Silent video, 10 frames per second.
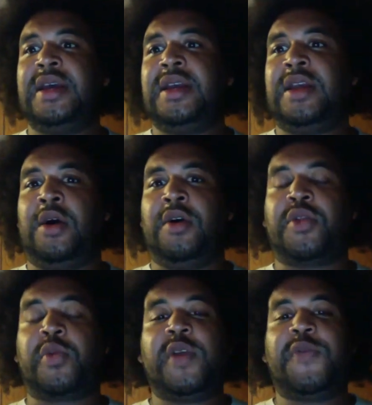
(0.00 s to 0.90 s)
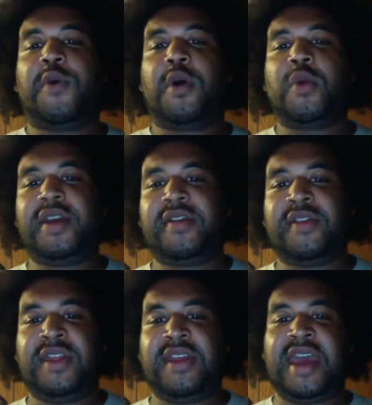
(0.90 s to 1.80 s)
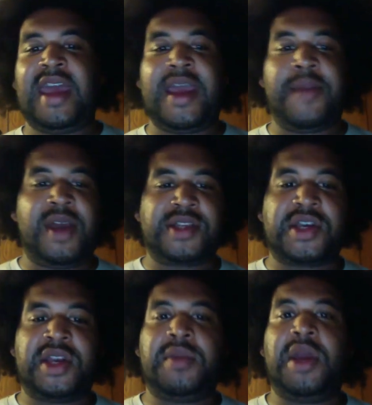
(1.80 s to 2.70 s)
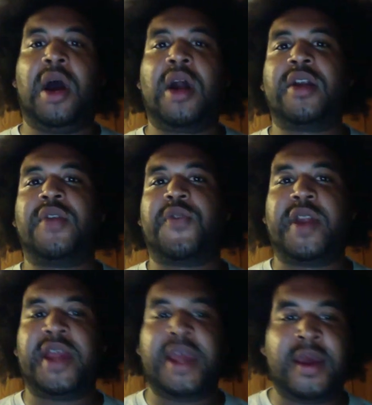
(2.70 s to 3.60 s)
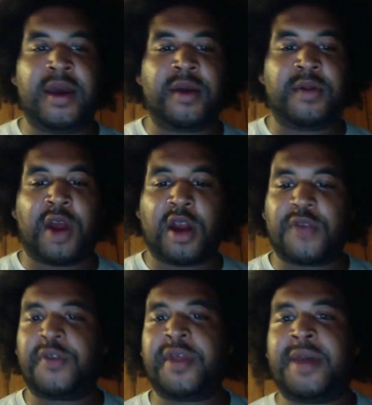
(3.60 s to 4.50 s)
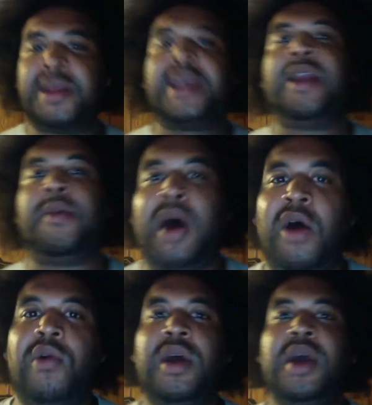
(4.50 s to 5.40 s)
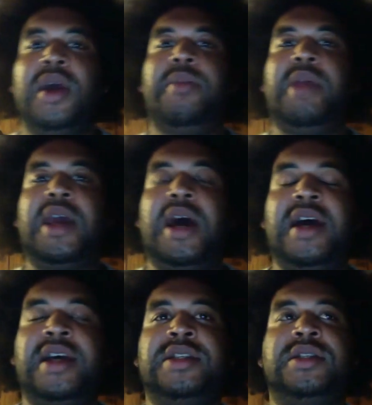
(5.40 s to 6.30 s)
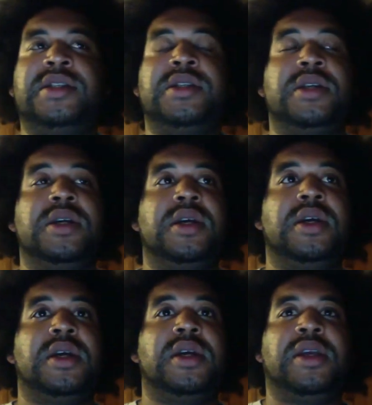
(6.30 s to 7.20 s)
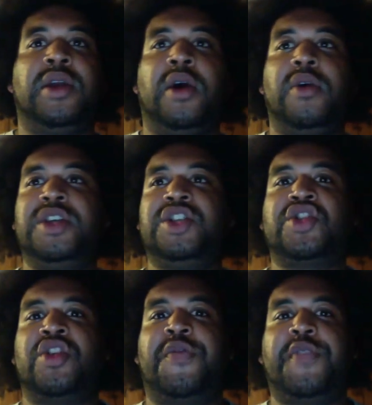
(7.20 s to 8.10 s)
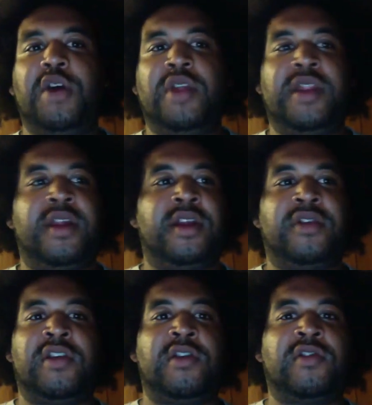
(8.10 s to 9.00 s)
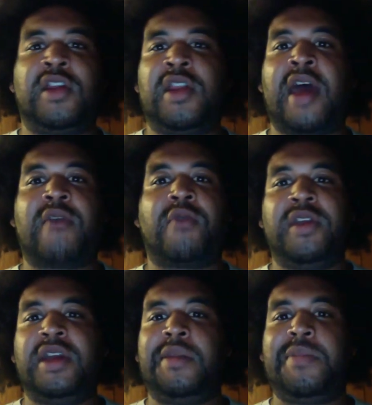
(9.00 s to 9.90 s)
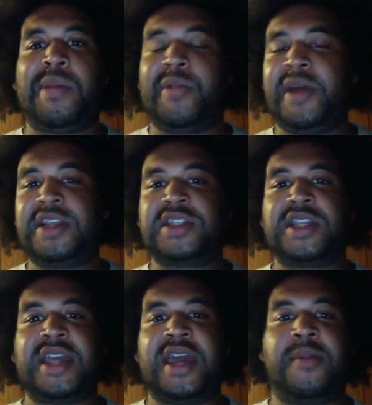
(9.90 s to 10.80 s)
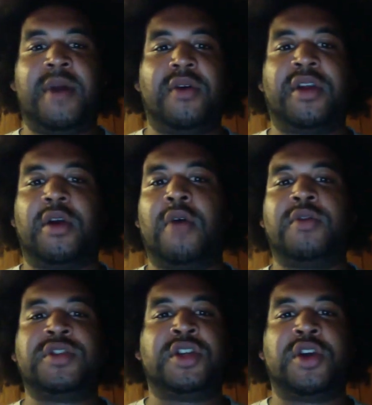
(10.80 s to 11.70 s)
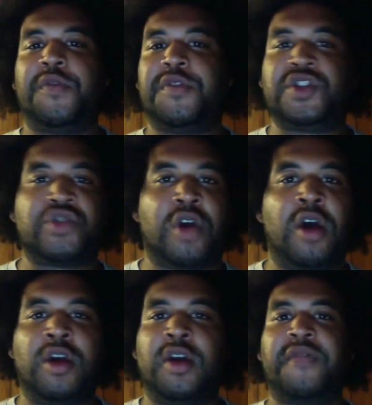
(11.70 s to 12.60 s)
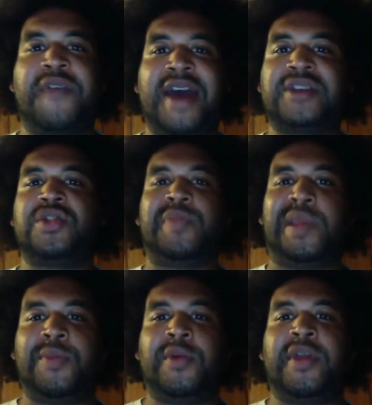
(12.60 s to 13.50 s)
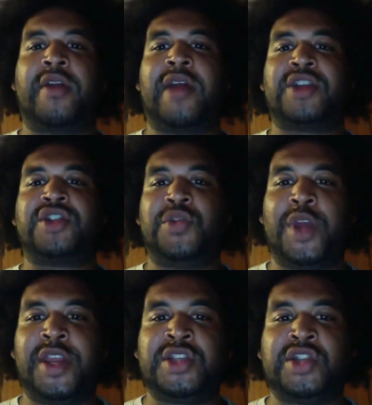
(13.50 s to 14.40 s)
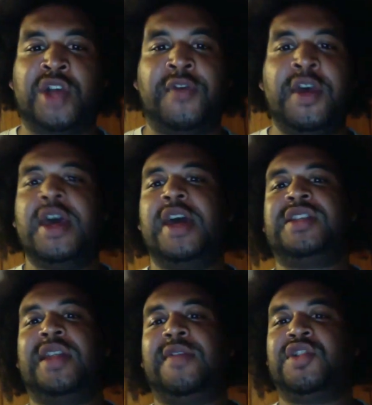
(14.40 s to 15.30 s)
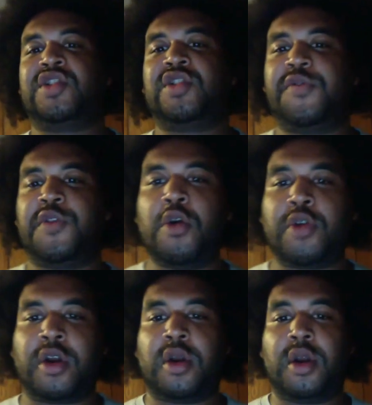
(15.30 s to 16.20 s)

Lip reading: 3-4 weeks into the game, it's going to be harder for them to get him out, because he's just going to float, and there's not really going to be a place to get him out. They're always going to go for the stronger, faster people that are actually winning stuff instead of just a floater.